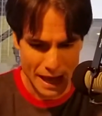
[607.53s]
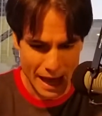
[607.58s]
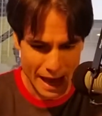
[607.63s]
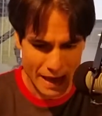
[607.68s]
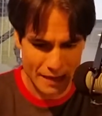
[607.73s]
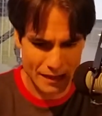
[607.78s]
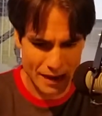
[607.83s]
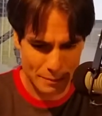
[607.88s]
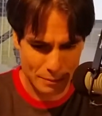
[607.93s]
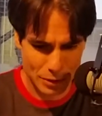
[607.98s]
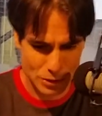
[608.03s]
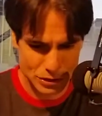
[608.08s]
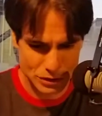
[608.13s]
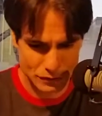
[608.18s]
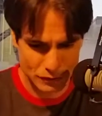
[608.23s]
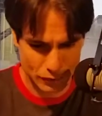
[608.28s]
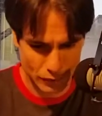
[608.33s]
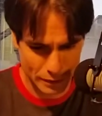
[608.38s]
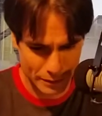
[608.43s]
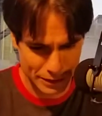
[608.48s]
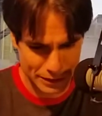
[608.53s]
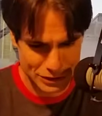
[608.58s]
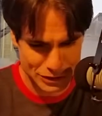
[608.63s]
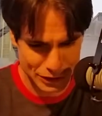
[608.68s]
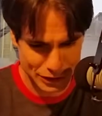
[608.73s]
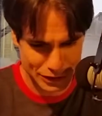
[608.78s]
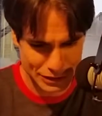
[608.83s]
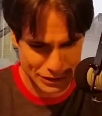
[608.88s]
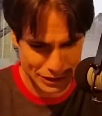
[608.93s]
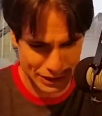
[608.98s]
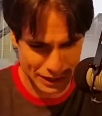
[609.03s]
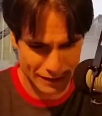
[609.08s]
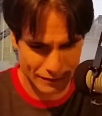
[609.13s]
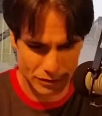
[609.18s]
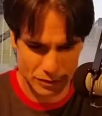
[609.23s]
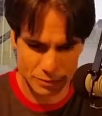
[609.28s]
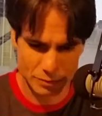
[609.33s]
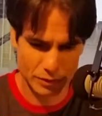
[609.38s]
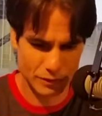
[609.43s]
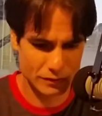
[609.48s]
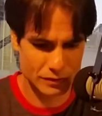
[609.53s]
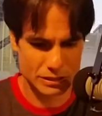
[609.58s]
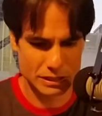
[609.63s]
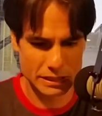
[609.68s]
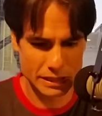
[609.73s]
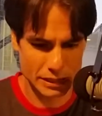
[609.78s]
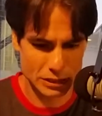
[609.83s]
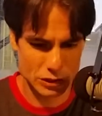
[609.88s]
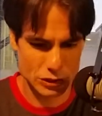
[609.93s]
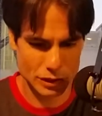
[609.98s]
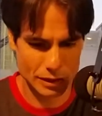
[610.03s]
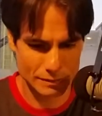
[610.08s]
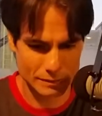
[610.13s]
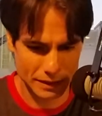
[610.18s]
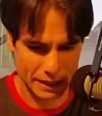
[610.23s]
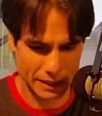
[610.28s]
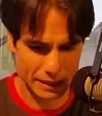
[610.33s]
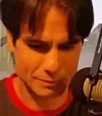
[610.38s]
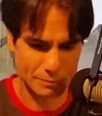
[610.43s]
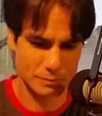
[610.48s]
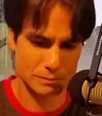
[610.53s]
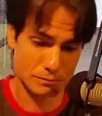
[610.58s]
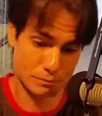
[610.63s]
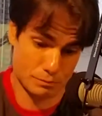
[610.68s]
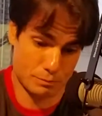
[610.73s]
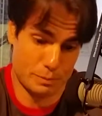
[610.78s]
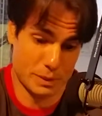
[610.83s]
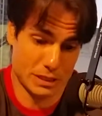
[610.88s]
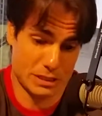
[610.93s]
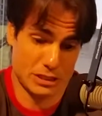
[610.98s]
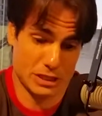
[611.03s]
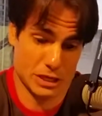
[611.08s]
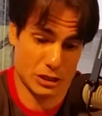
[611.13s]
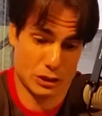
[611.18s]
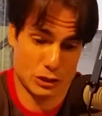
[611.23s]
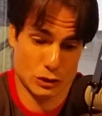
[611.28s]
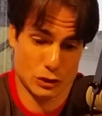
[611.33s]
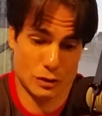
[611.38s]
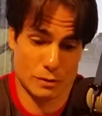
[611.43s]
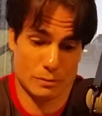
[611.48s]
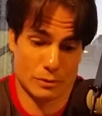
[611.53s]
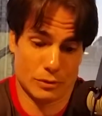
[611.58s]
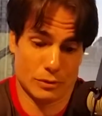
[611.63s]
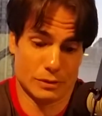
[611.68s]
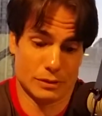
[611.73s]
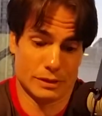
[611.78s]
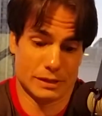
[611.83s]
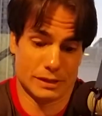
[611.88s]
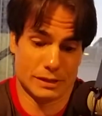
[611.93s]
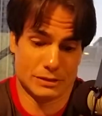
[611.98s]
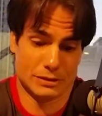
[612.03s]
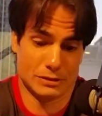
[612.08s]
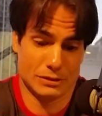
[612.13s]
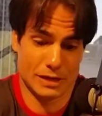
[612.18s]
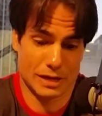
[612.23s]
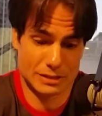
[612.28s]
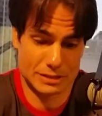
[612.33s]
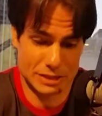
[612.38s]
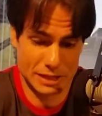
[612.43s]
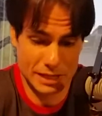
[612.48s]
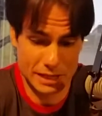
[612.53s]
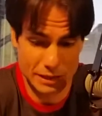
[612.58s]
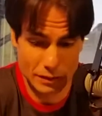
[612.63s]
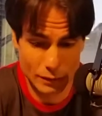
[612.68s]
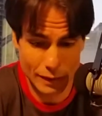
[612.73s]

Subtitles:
And that person formerly took us to levels previously undreamt, like a BCS Sugar Bowl in 2008.